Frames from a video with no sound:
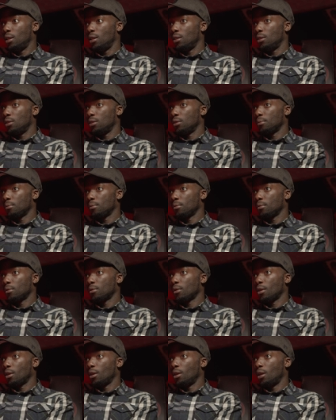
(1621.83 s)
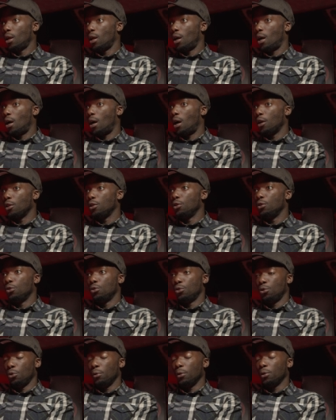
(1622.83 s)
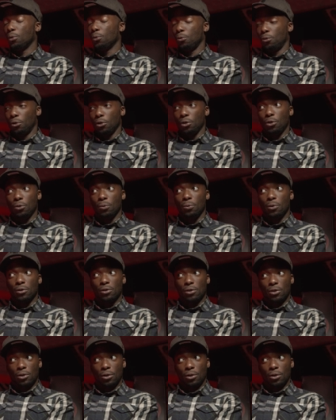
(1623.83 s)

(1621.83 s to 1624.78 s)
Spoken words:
is, are you doing what you want to